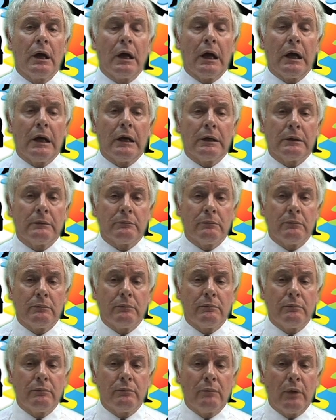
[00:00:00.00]

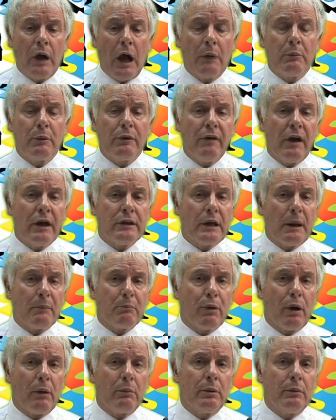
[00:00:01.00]
And we've had that
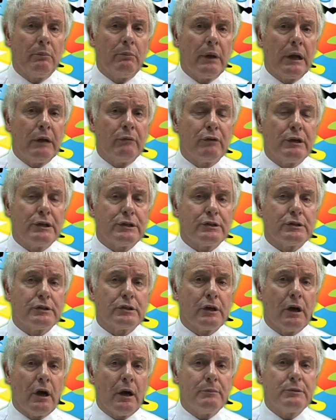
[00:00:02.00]
problem in recent
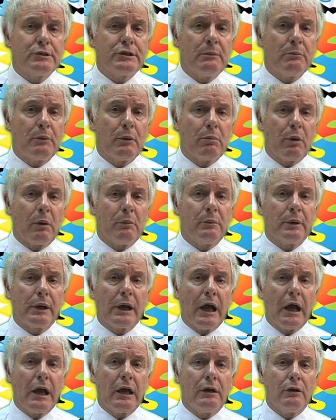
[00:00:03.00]
times, similar problem
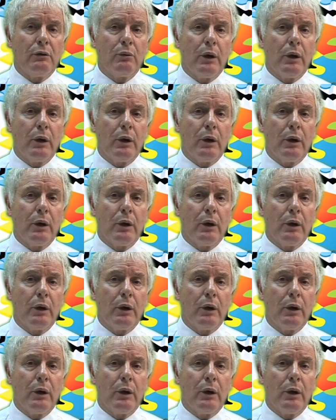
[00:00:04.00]
again,